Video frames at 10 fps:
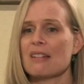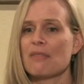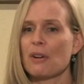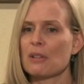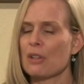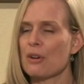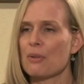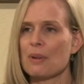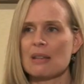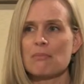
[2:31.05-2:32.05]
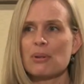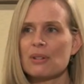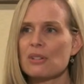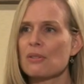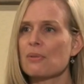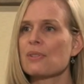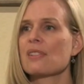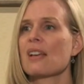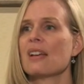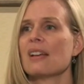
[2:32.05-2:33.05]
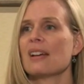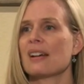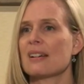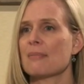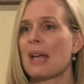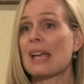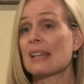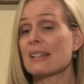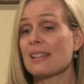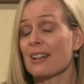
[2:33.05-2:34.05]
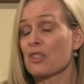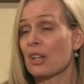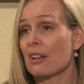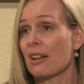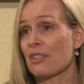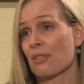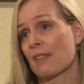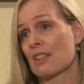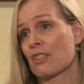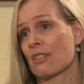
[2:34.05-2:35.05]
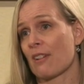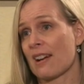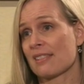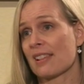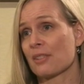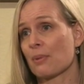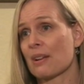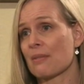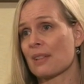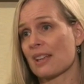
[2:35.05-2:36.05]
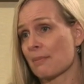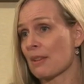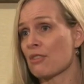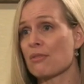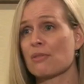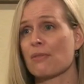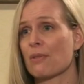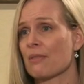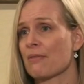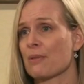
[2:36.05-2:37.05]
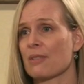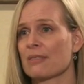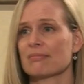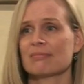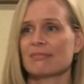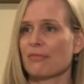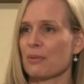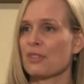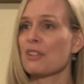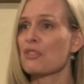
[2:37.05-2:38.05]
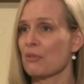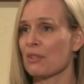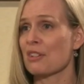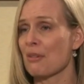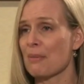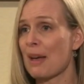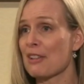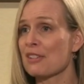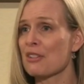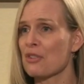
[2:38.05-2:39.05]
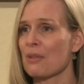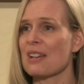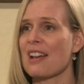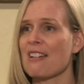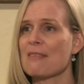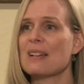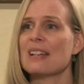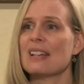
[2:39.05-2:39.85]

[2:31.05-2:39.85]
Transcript: Very low input use, and it's actually a conservation grass. That's what it has been used for about a century now.